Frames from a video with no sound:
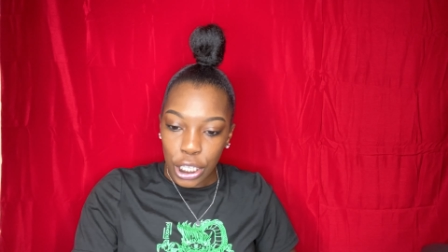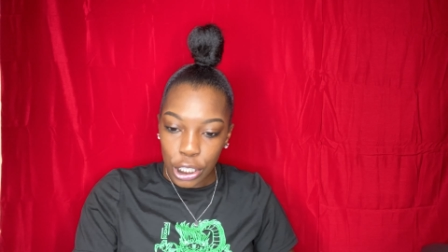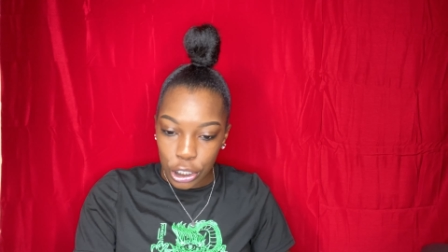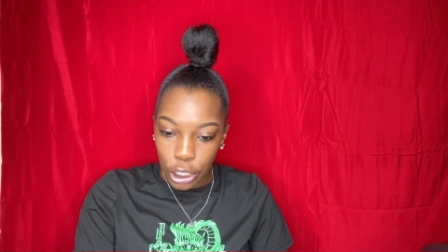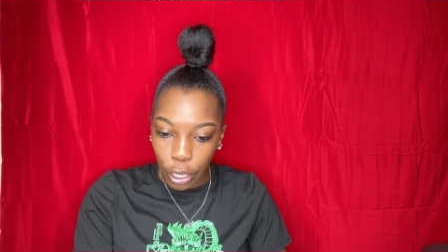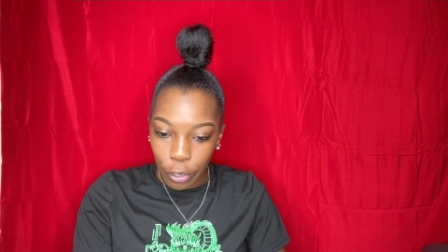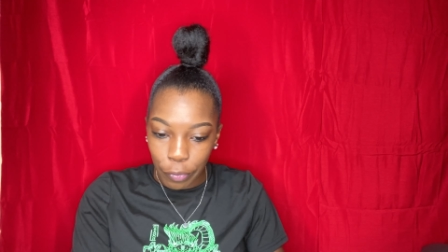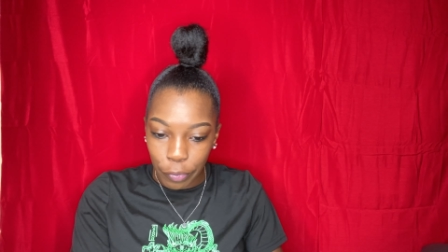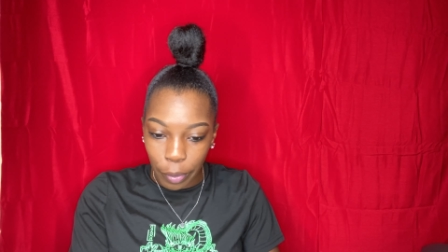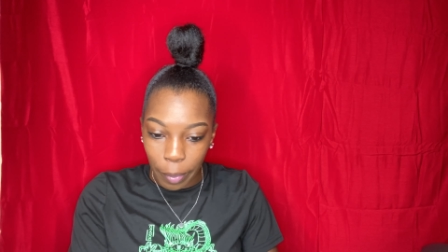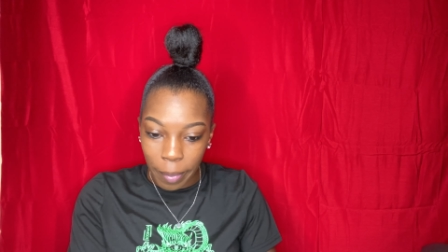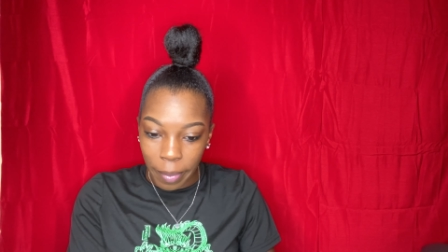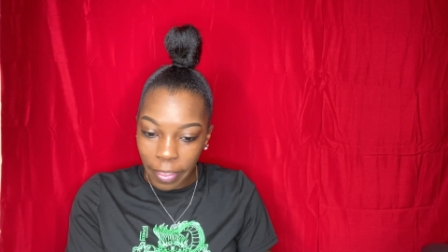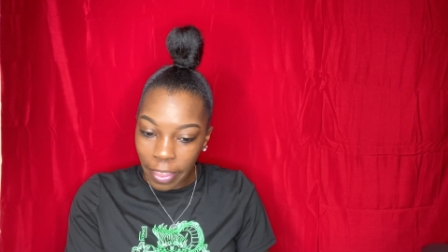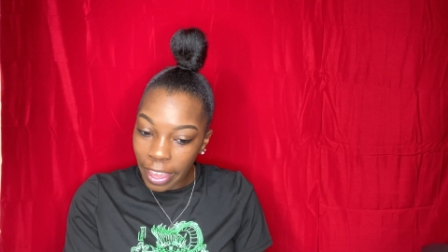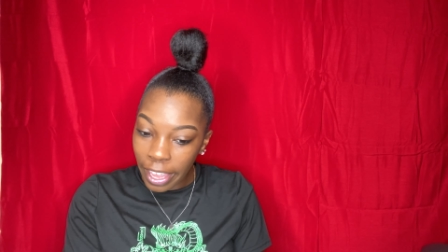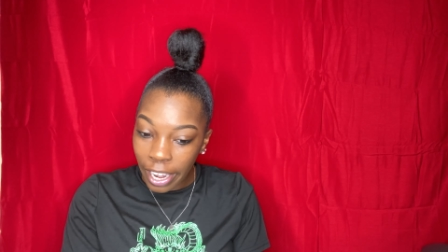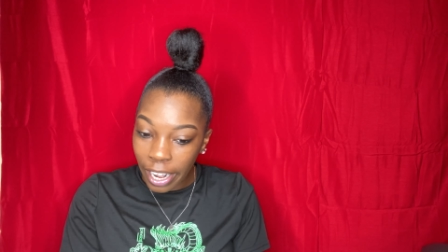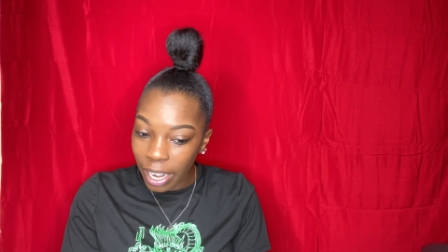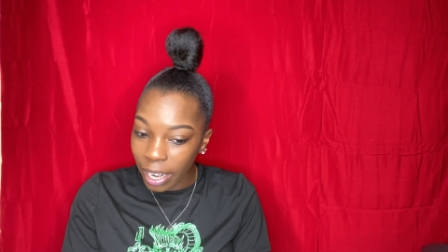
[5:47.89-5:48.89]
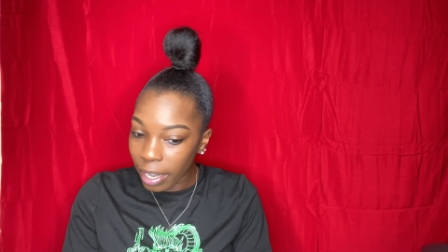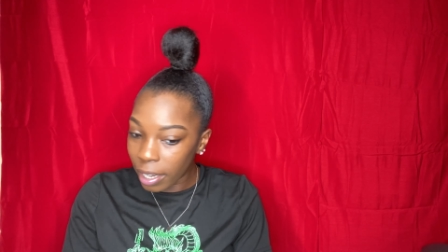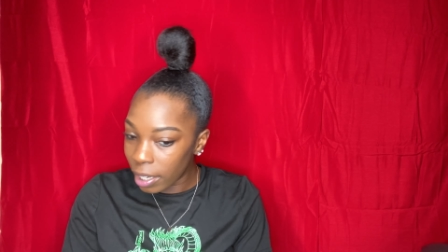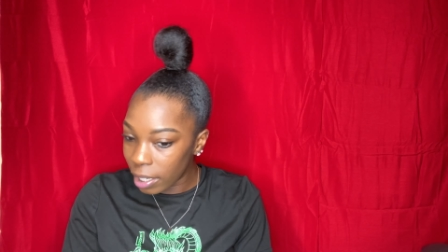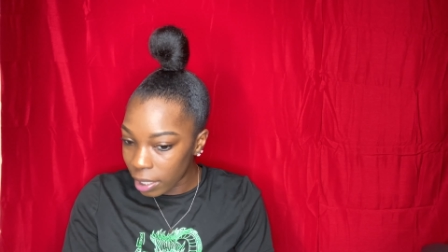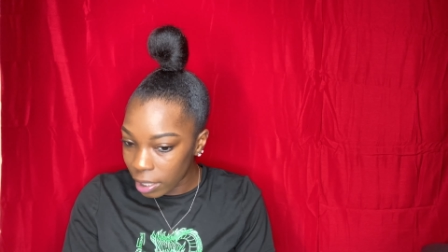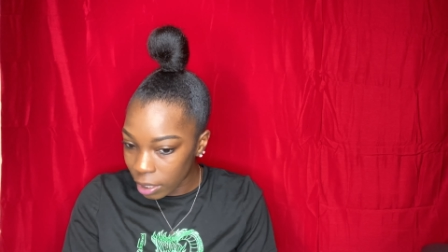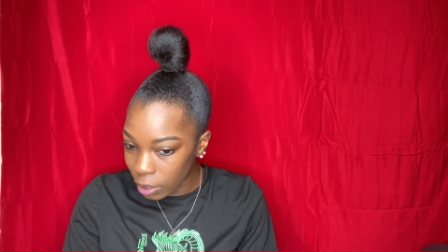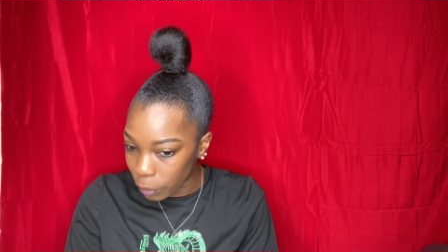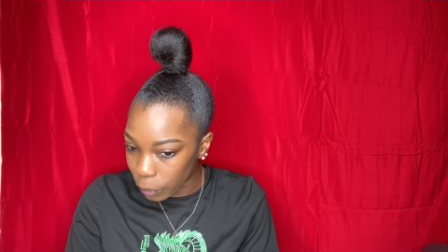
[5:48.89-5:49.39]
So from
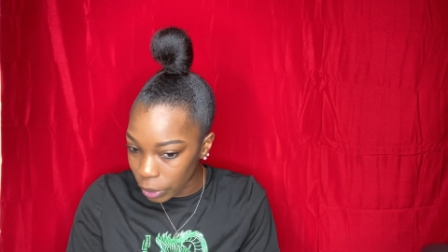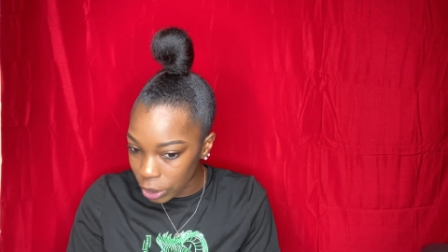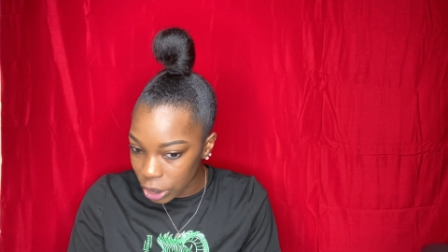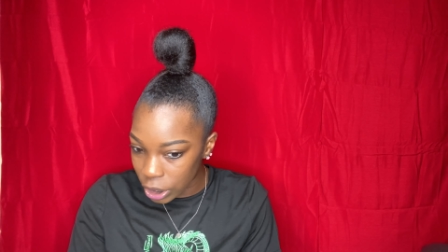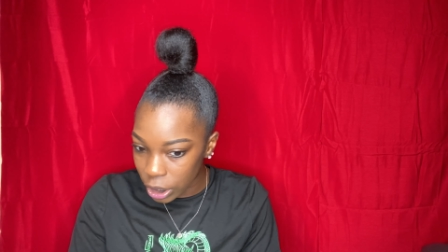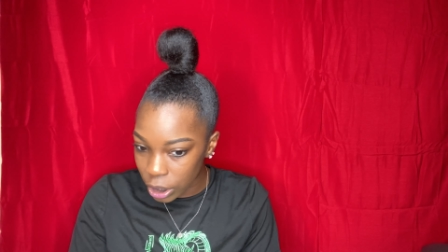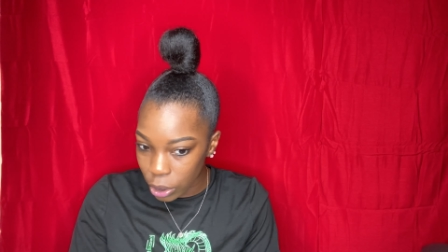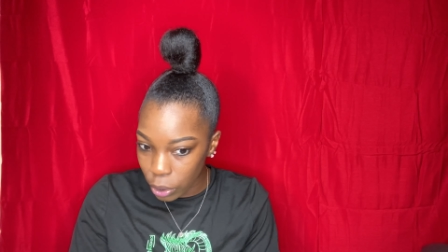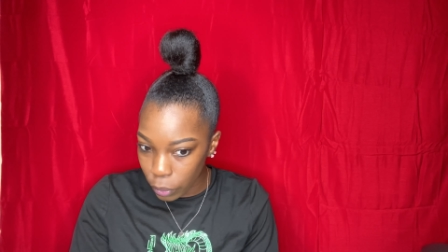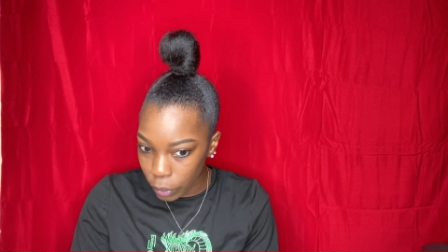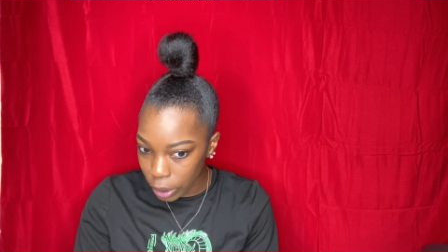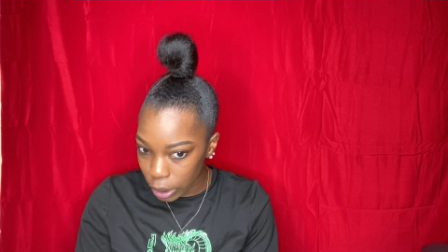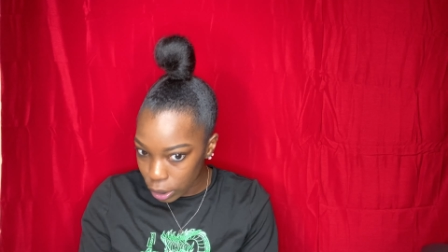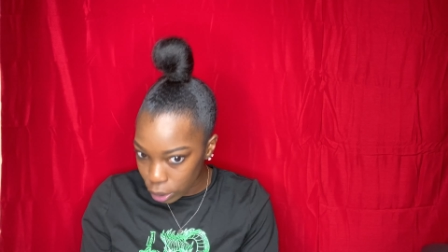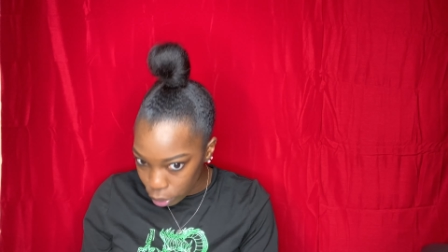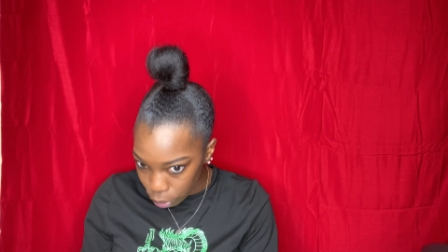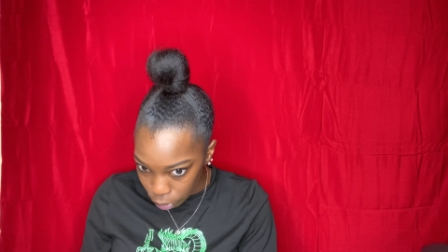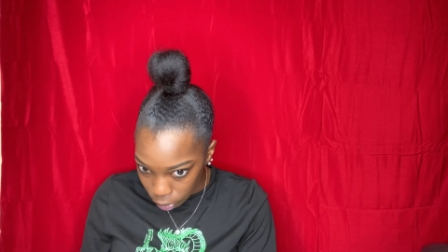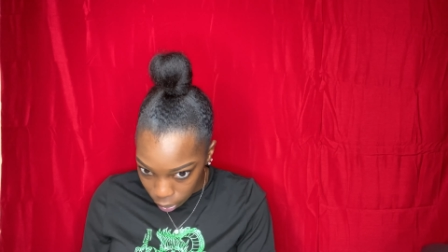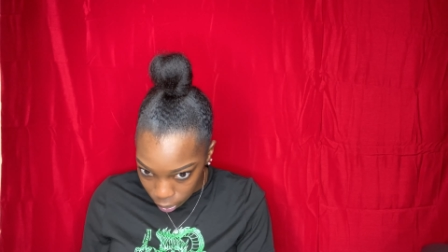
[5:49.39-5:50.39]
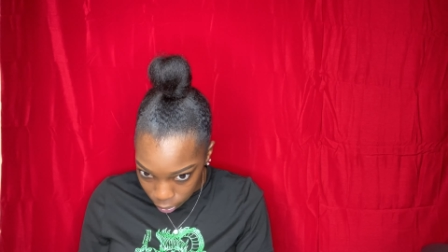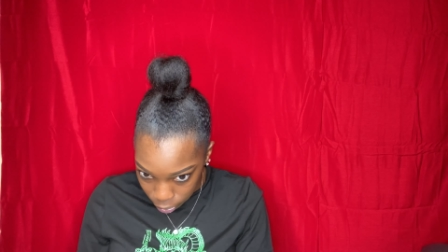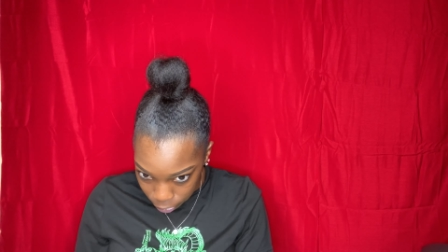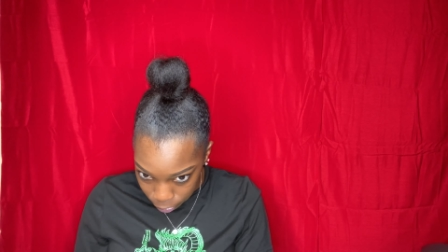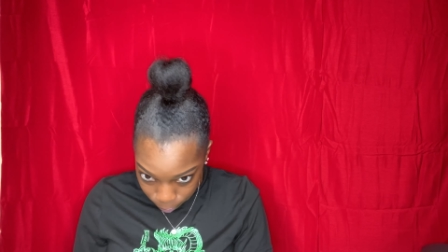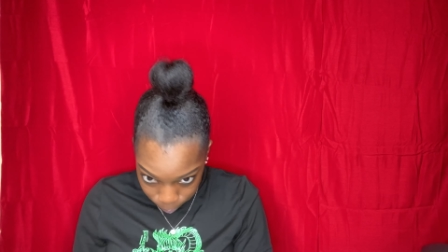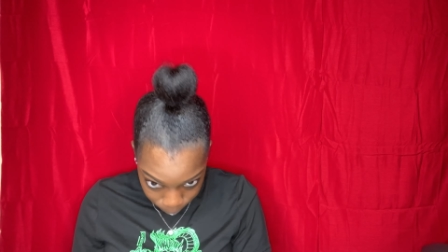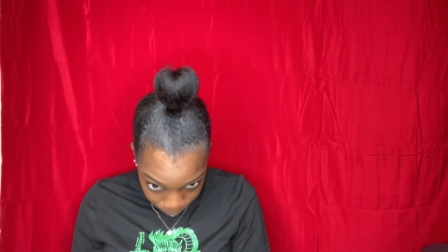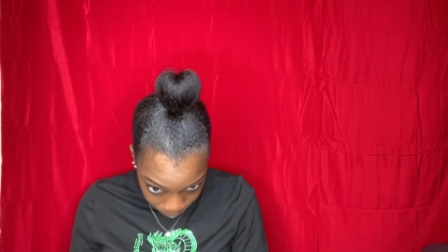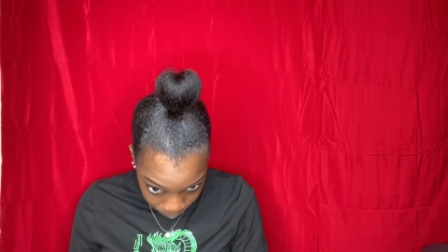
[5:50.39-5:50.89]
there, we're just going to
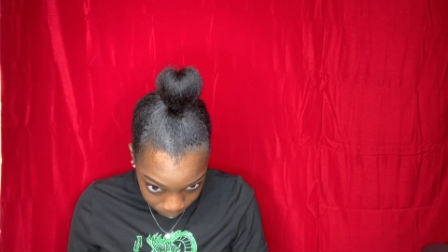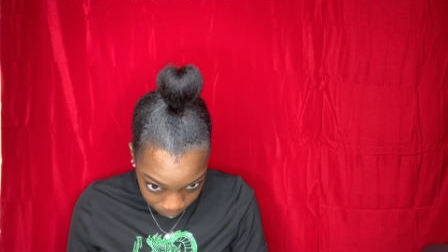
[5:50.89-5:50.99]
um